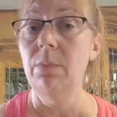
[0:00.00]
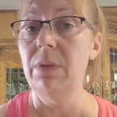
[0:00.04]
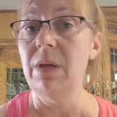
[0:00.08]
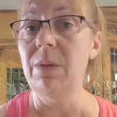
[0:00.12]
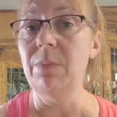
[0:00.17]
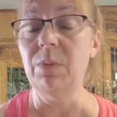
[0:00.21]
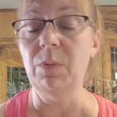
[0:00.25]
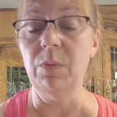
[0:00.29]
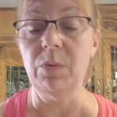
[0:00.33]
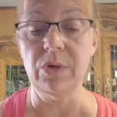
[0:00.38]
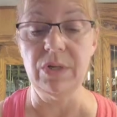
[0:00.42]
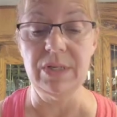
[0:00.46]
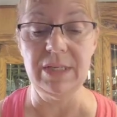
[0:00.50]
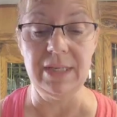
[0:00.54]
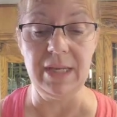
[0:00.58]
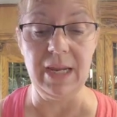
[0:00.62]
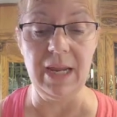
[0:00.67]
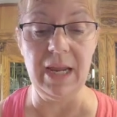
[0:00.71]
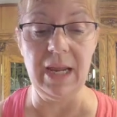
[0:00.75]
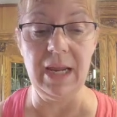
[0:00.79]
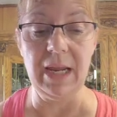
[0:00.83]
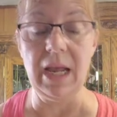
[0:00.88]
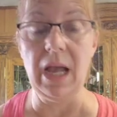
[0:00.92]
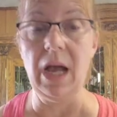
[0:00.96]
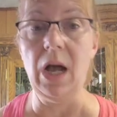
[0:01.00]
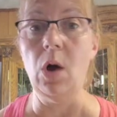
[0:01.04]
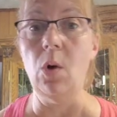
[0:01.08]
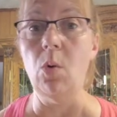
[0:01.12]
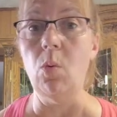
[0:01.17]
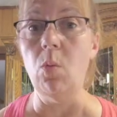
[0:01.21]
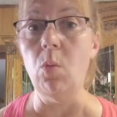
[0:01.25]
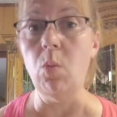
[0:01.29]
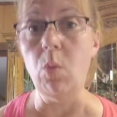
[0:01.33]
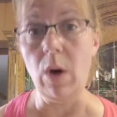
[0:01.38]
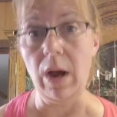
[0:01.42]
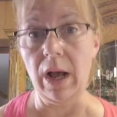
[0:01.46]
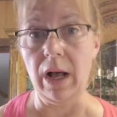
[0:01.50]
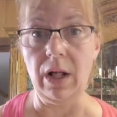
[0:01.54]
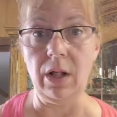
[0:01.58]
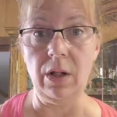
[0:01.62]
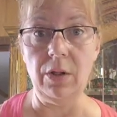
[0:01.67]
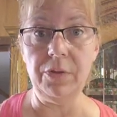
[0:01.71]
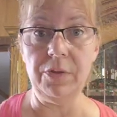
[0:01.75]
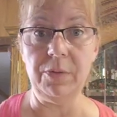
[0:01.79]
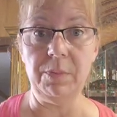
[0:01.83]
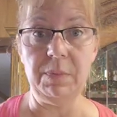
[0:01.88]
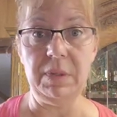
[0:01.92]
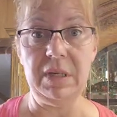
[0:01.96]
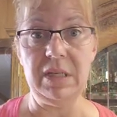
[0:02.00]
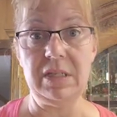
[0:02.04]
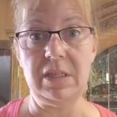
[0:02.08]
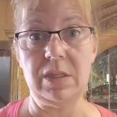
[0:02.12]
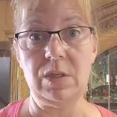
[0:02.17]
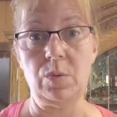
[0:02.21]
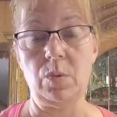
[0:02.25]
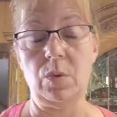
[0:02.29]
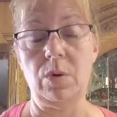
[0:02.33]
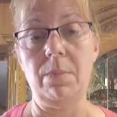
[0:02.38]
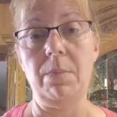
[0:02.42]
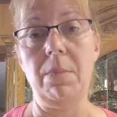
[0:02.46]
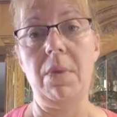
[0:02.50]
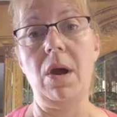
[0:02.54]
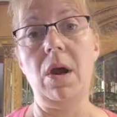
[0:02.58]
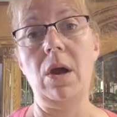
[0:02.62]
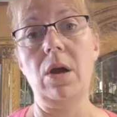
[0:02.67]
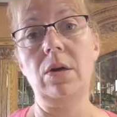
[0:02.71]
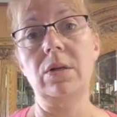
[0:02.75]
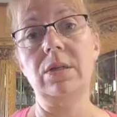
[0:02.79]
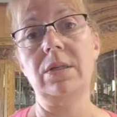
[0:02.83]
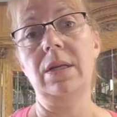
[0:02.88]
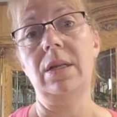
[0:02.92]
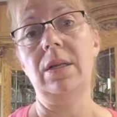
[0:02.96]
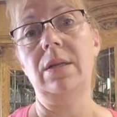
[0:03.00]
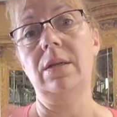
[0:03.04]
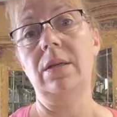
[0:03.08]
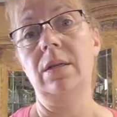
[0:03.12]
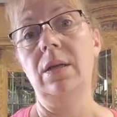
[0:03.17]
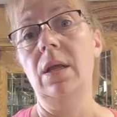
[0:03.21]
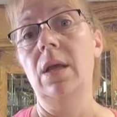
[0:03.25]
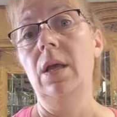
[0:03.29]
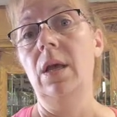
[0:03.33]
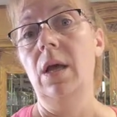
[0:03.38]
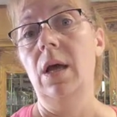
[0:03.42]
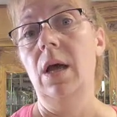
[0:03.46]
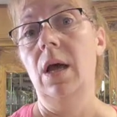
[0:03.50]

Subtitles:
people were saying how well the pieces were marked, and